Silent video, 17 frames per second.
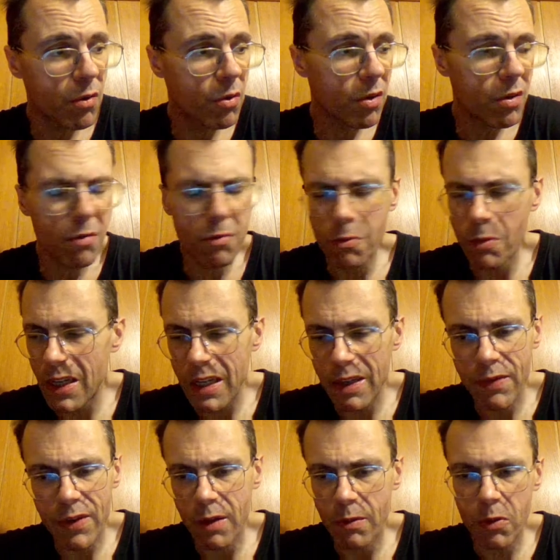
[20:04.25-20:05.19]
or
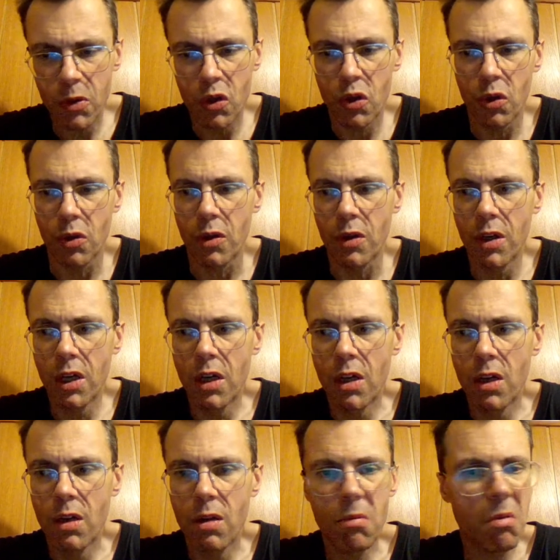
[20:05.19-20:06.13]
whatever I would do,
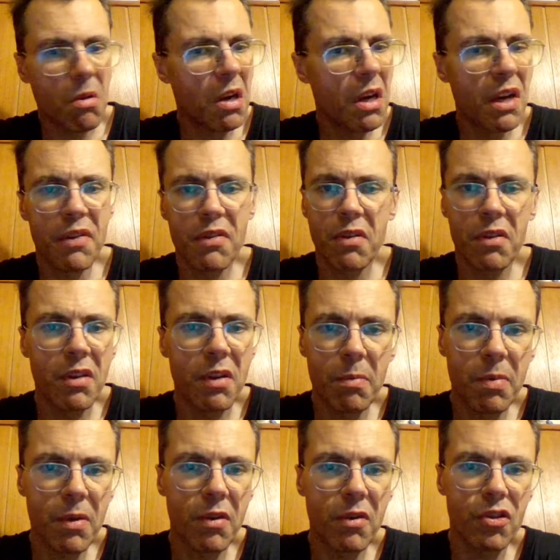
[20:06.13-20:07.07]
I couldn't
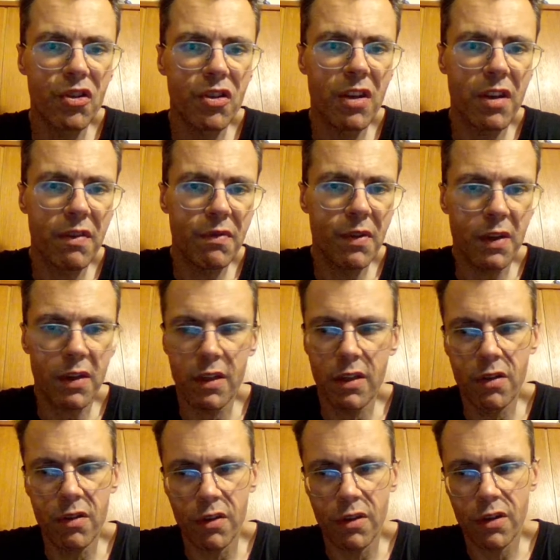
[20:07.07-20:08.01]
approach that fucking
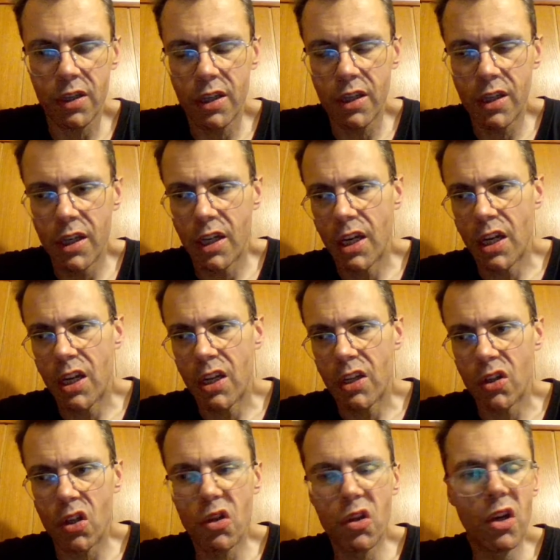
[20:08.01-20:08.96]
dog.
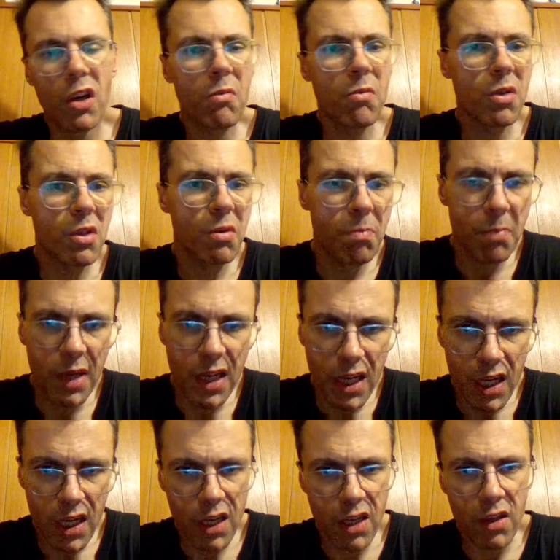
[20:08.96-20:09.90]
The dog was
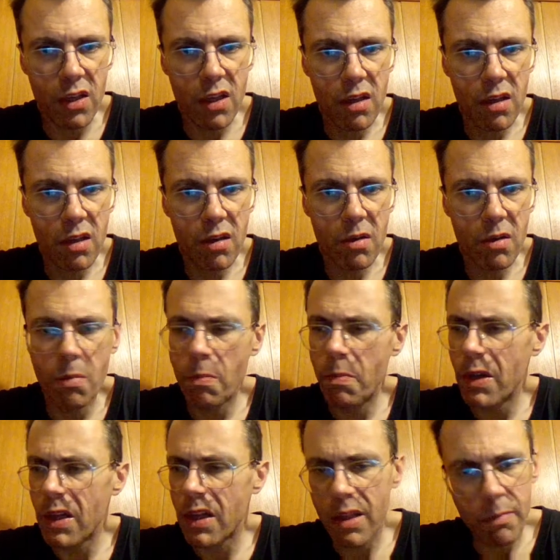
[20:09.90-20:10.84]
mad,
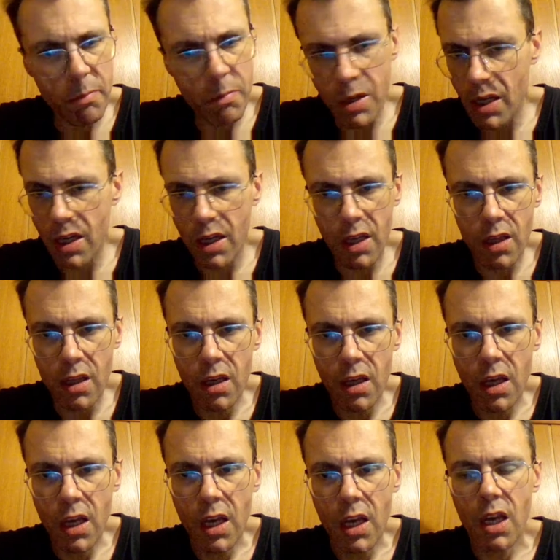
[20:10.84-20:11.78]
completely mad.
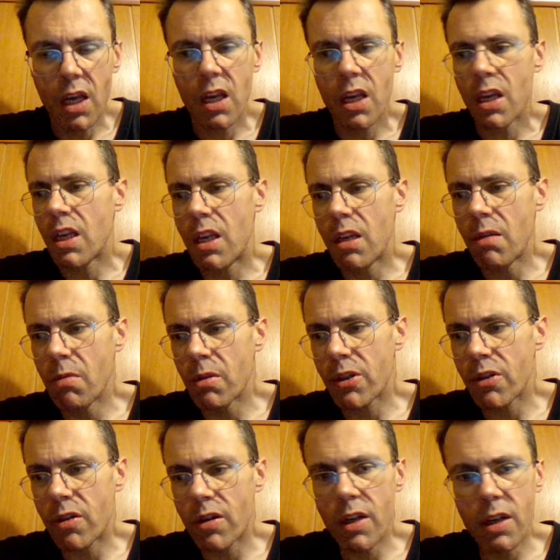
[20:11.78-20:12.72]
He
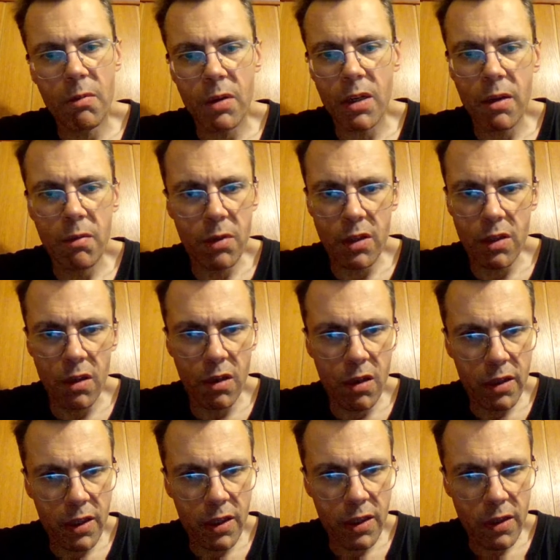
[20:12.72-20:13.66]
was already, when he was
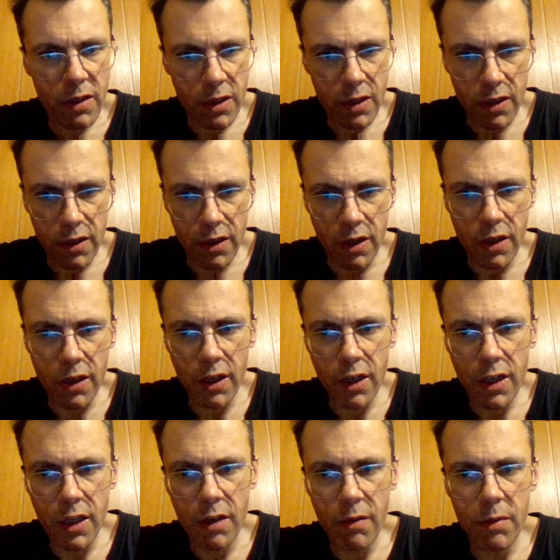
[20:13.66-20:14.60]
locked inside of the
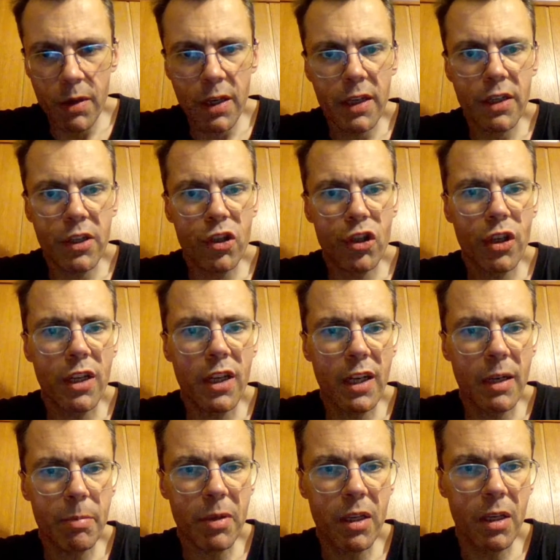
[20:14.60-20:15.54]
car, where he, she
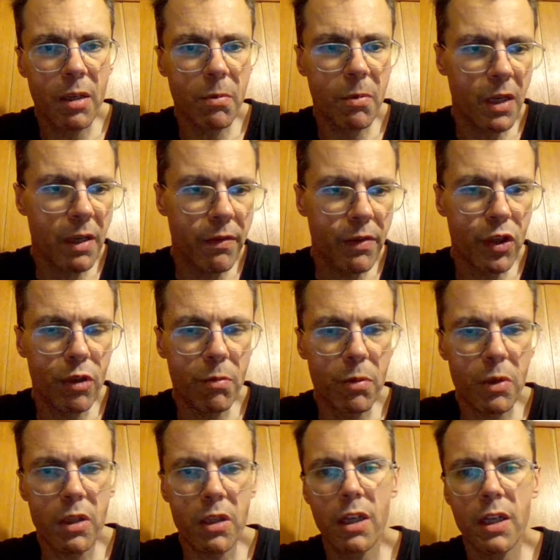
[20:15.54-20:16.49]
kept him whenever she
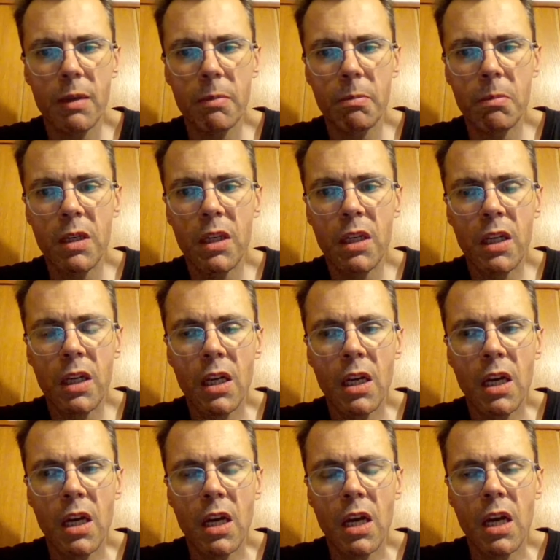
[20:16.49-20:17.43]
would come.
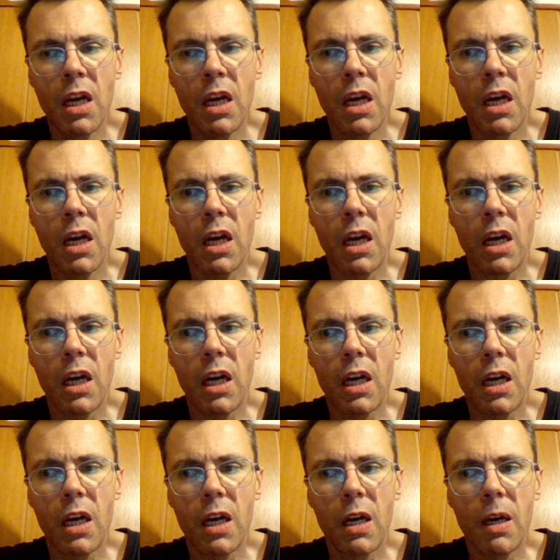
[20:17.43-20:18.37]

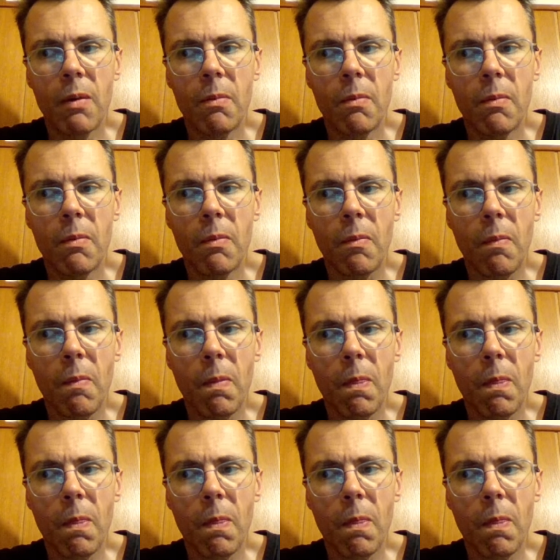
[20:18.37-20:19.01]
Um,